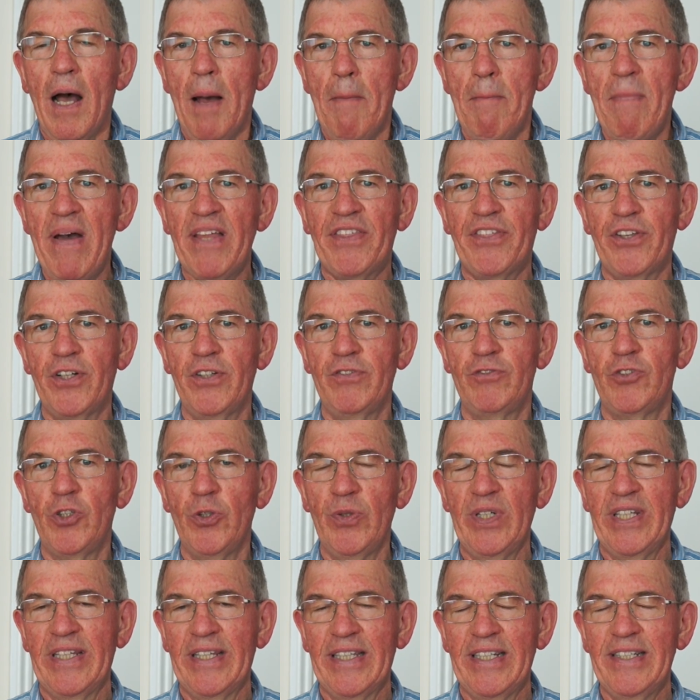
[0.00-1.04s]
method of
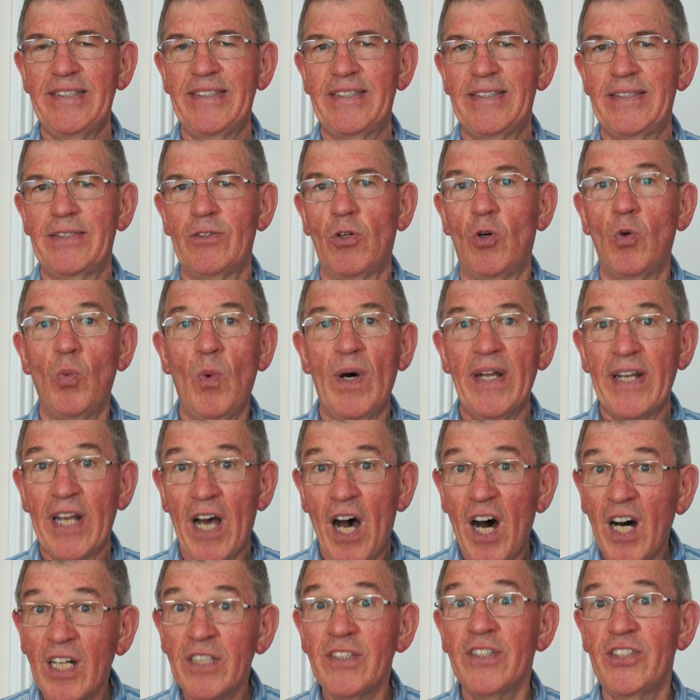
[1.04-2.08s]
doing this, or one
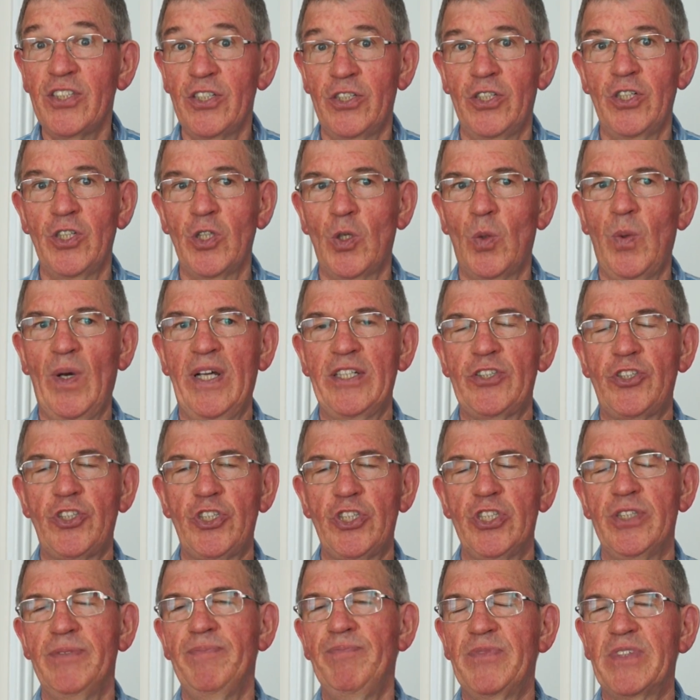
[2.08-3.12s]
answer to the
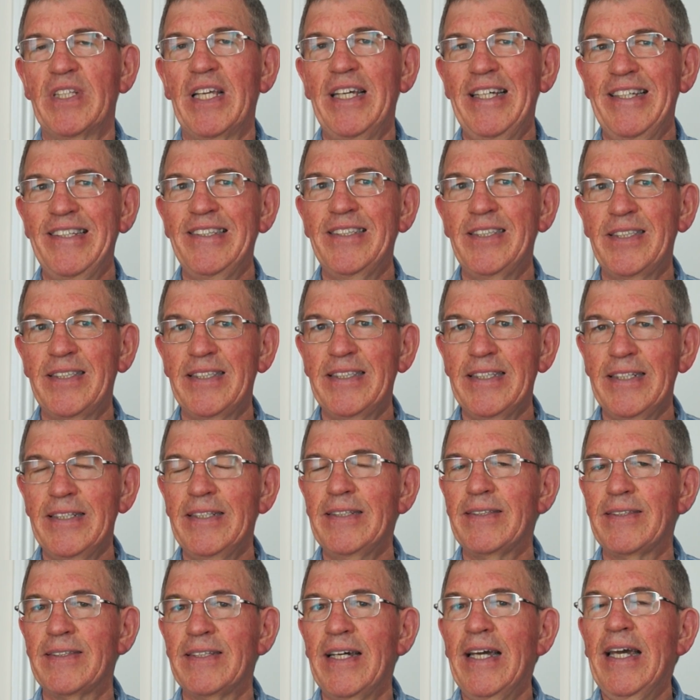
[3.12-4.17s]
question, is
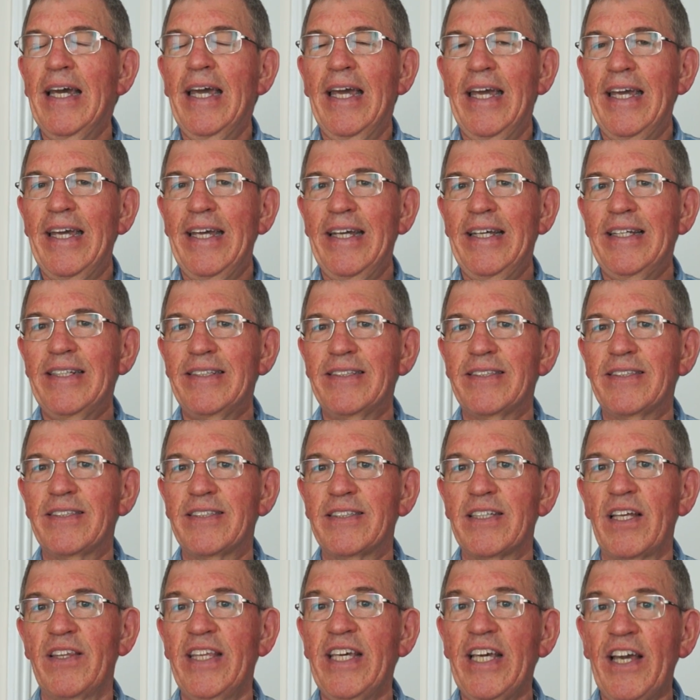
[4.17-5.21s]
that
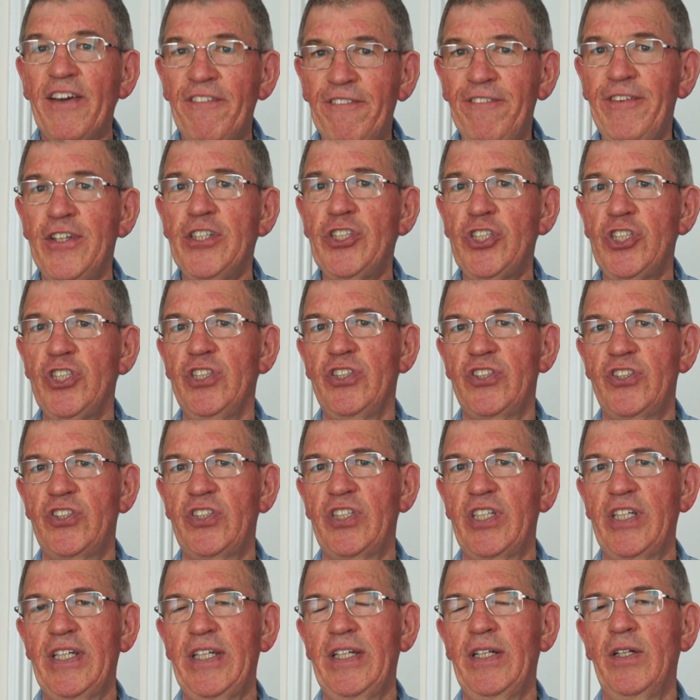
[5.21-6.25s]
it's the
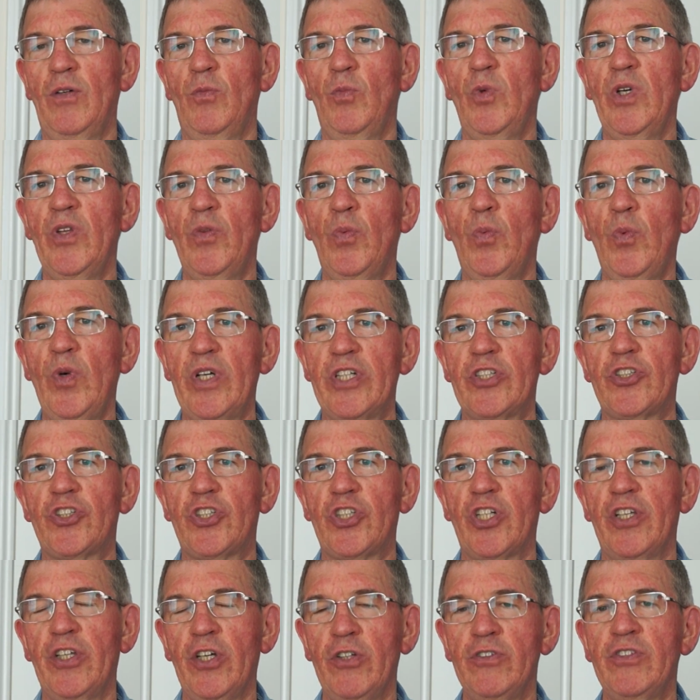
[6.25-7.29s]
efficiency with
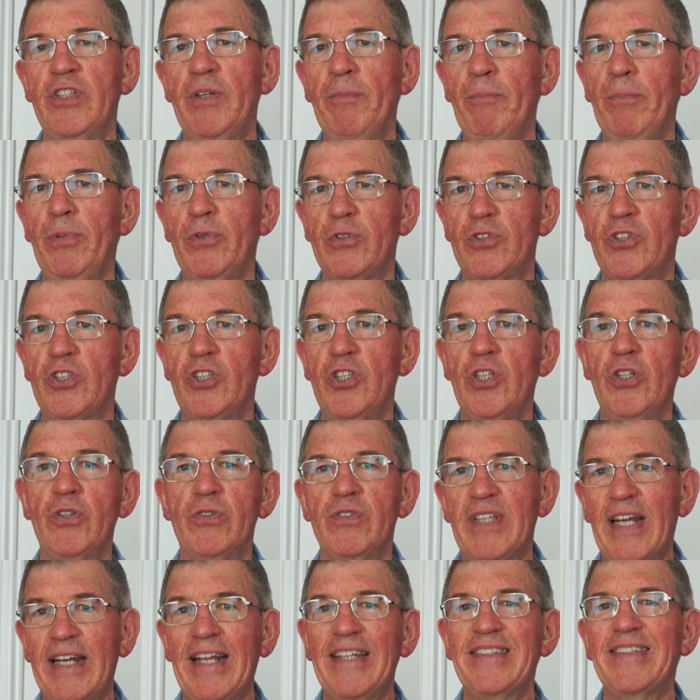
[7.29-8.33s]
which those inputs are
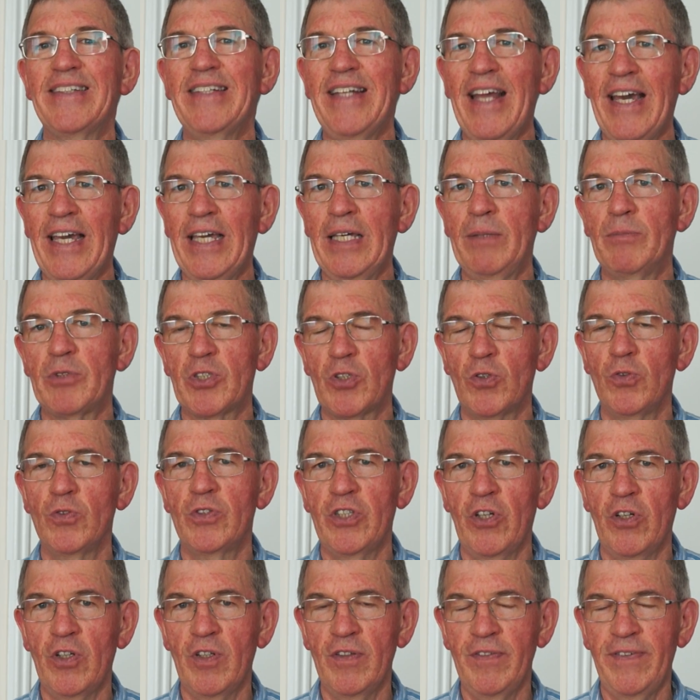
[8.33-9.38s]
used. That has a name, it's called
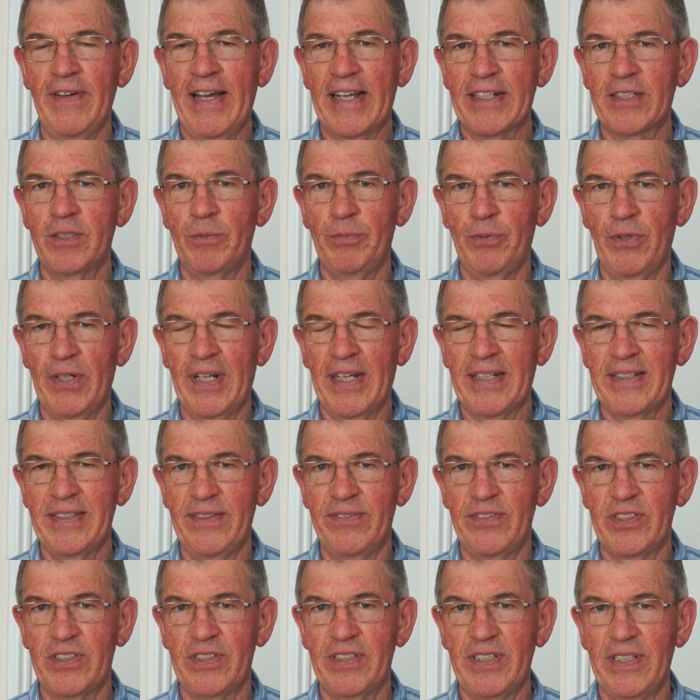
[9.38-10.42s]
total factor
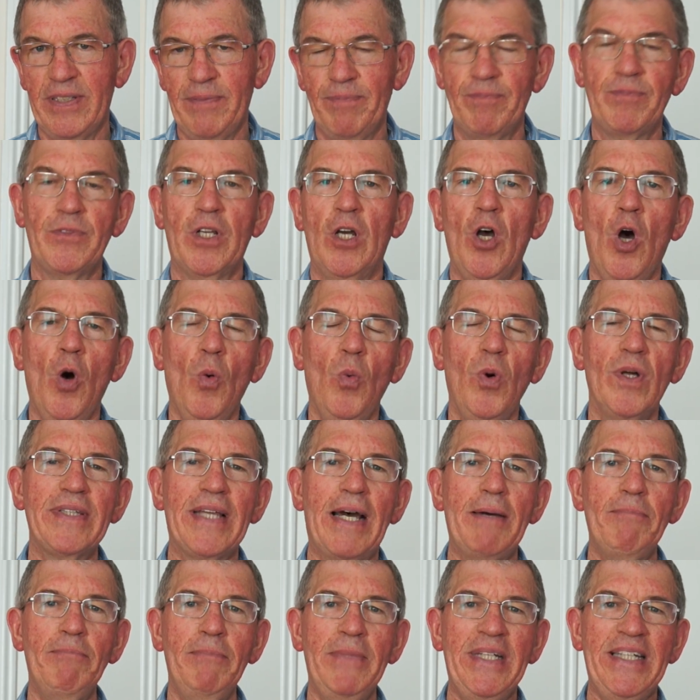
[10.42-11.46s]
productivity. What
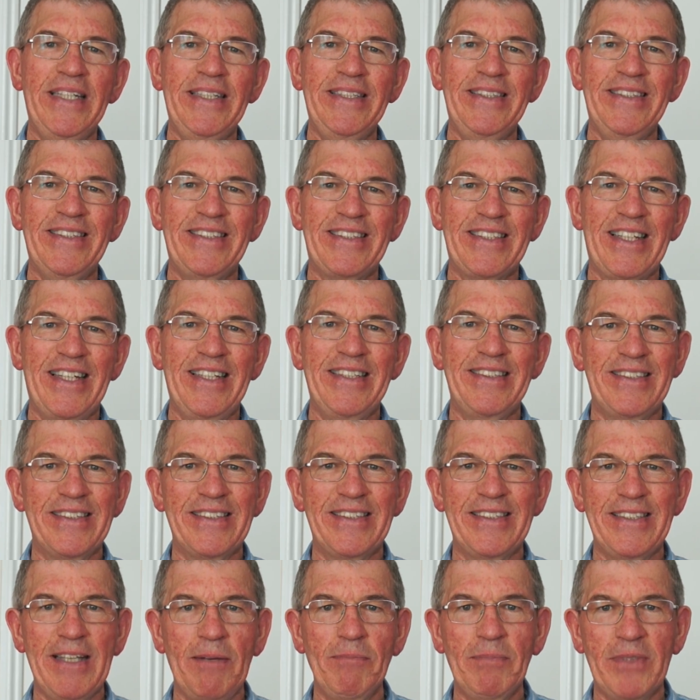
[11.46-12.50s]
that means is that
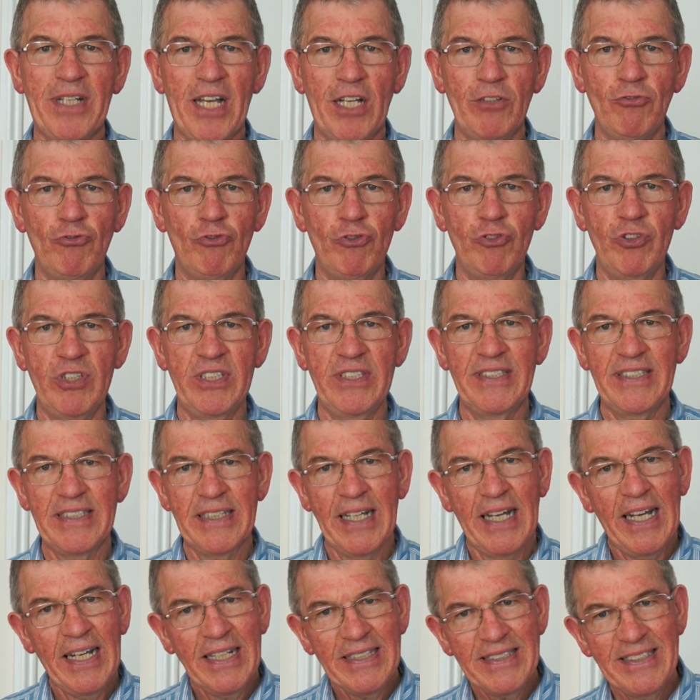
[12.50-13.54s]
some countries,
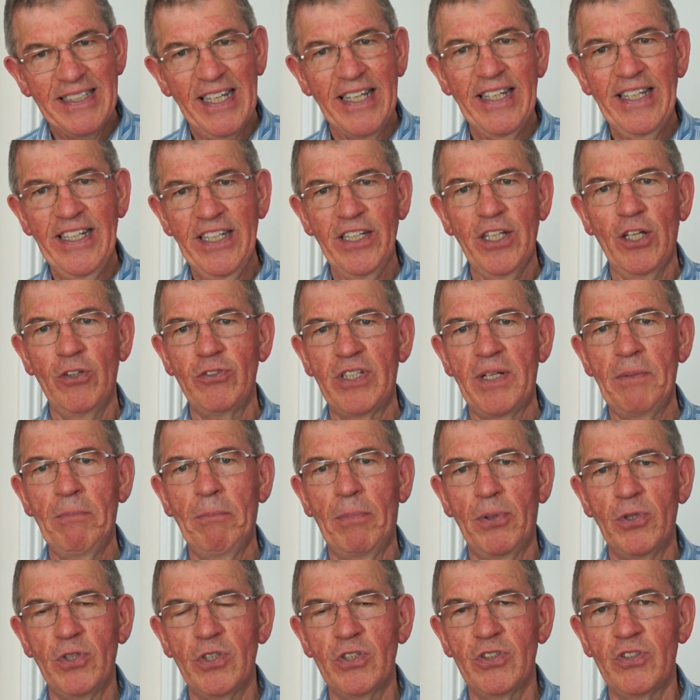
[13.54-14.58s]
taking those
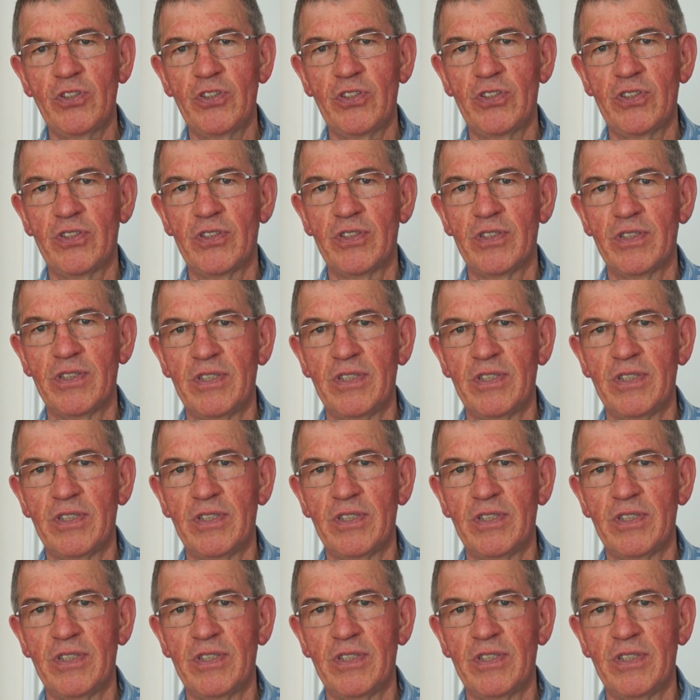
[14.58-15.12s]
inputs,